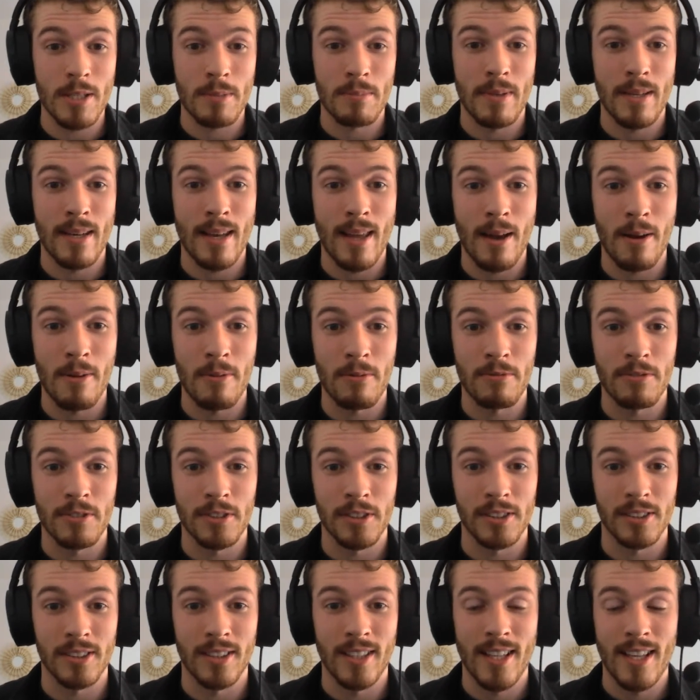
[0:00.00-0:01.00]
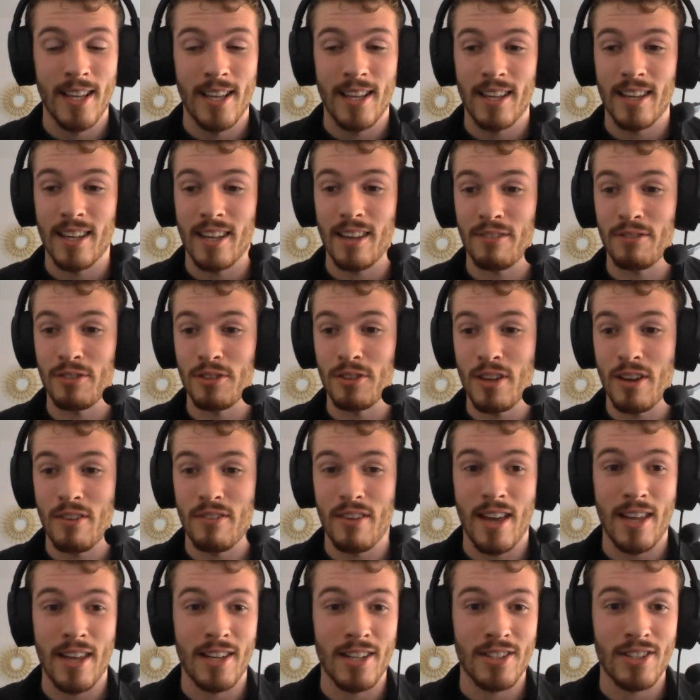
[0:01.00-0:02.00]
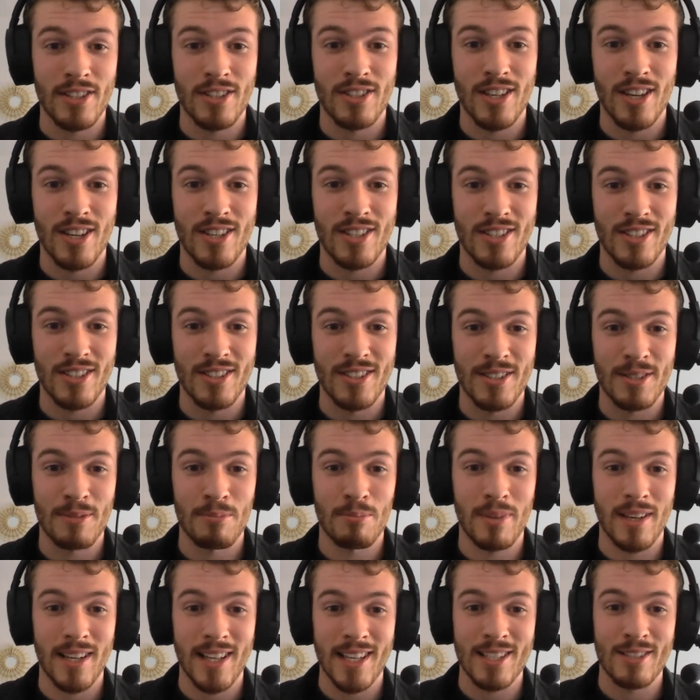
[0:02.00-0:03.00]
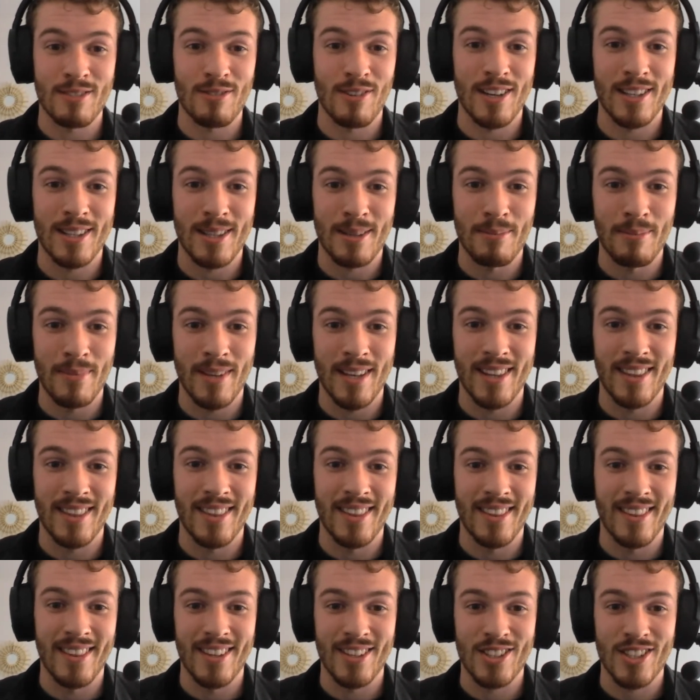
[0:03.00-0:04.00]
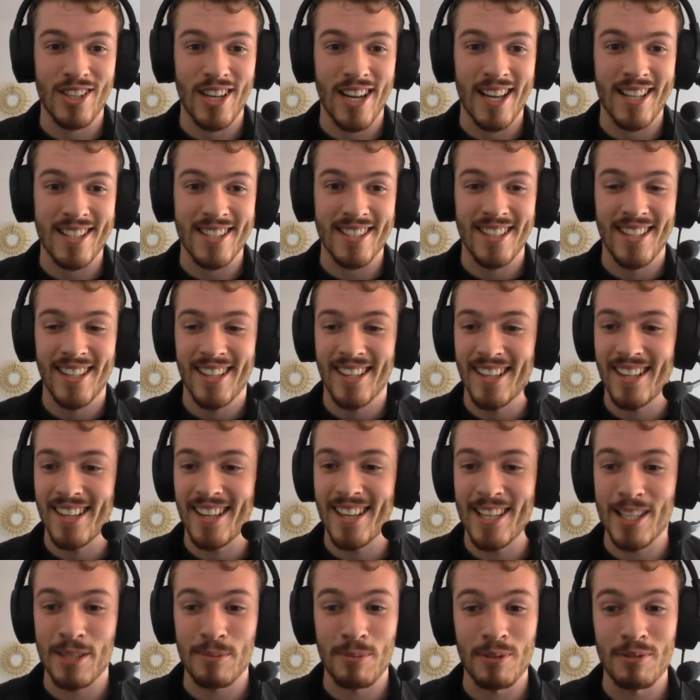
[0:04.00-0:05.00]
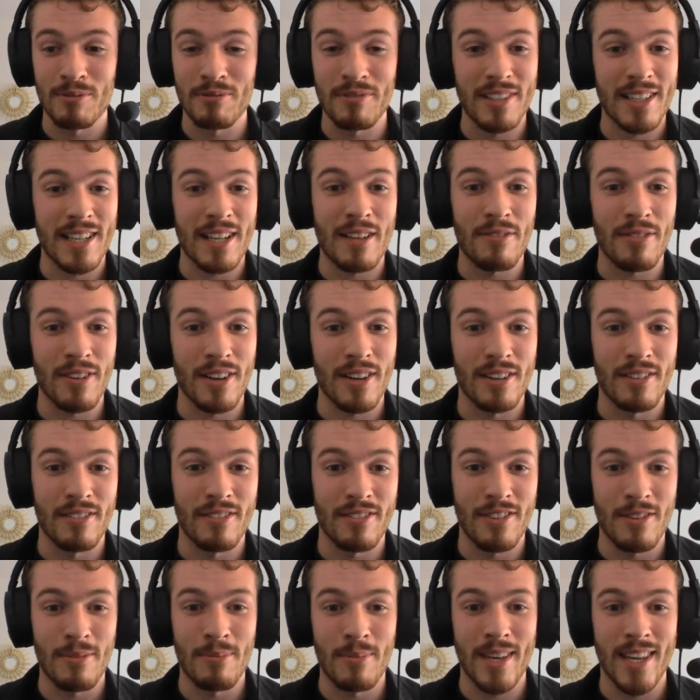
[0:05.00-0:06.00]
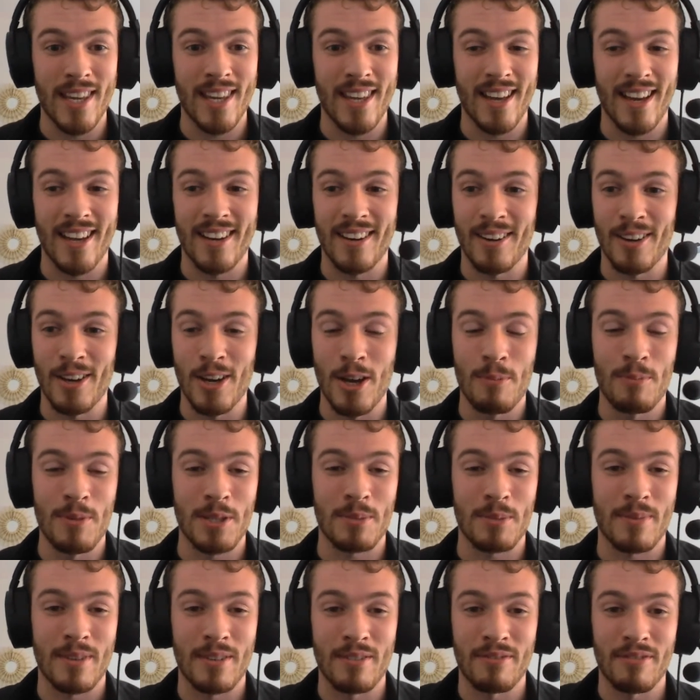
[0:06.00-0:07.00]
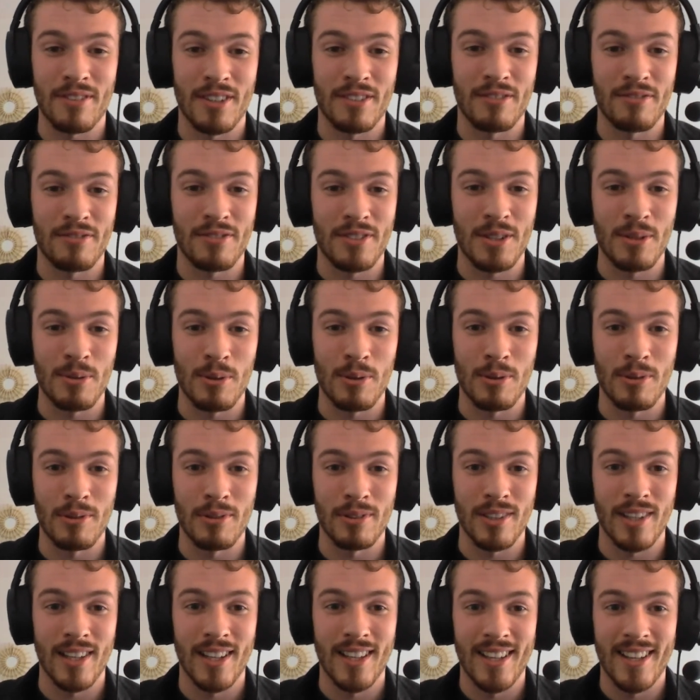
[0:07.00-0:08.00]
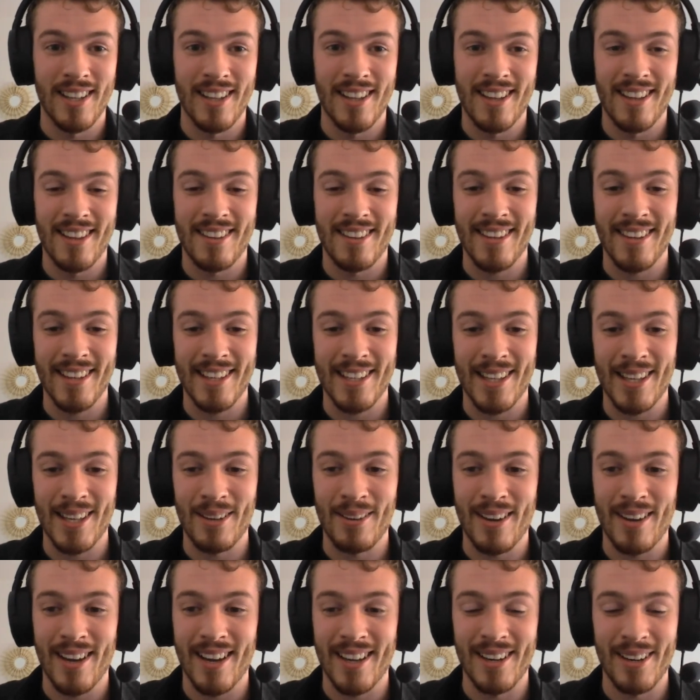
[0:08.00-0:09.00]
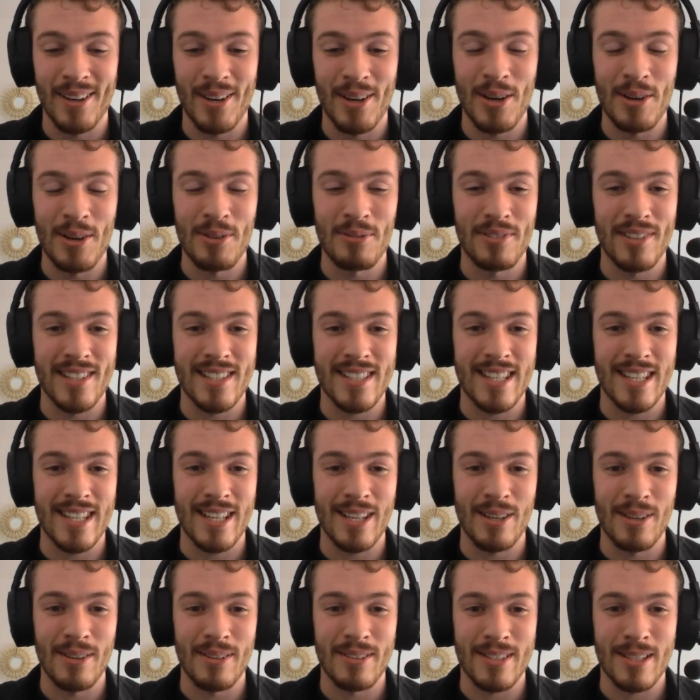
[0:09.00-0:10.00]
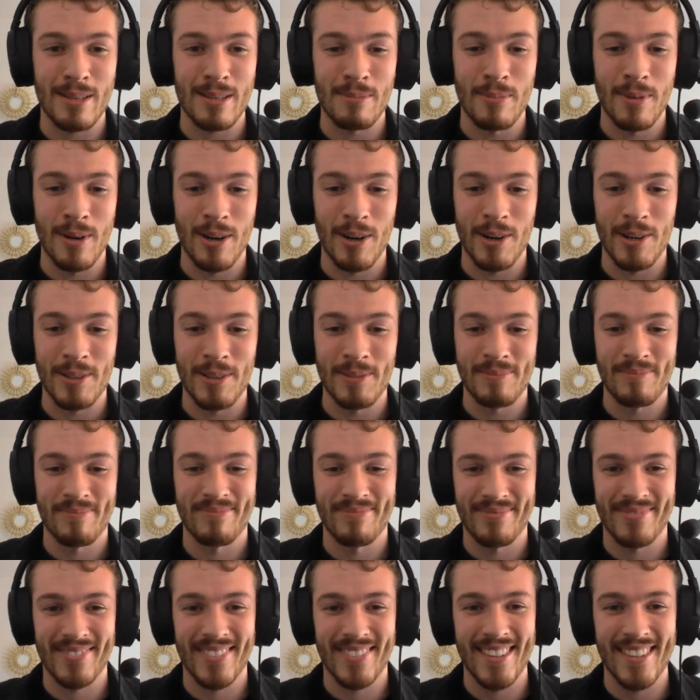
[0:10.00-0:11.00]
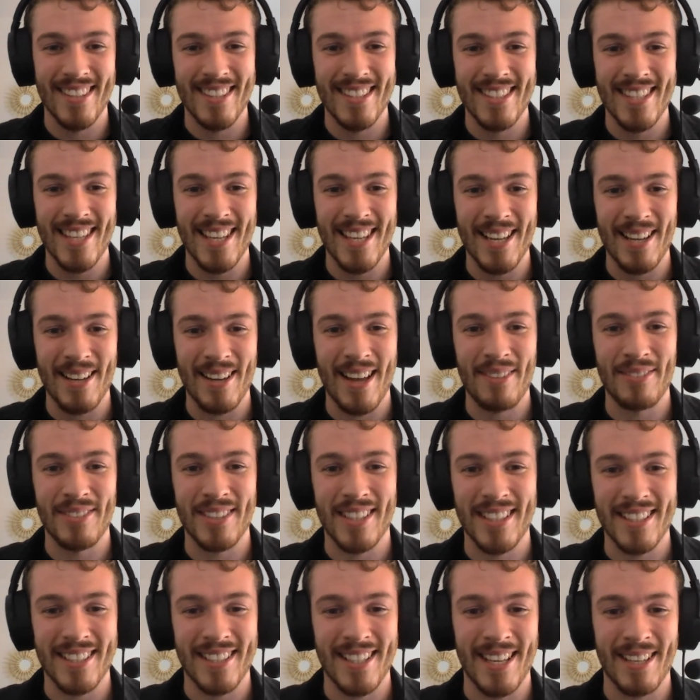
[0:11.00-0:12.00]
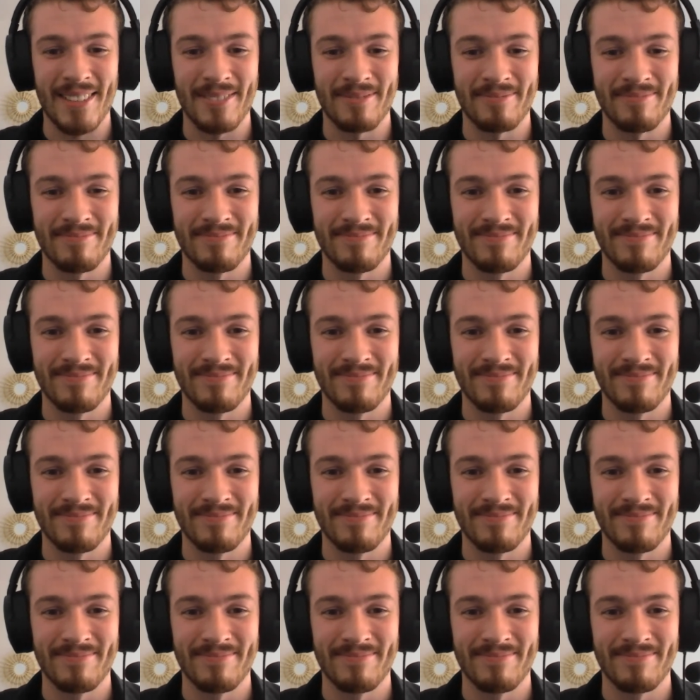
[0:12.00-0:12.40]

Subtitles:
it's been helpful. If you have any suggestions, please write them in the chat. It's been really fun for me, and I hope it's been fun for you all. Thank you, and hopefully see you tomorrow. See ya. Have a good day.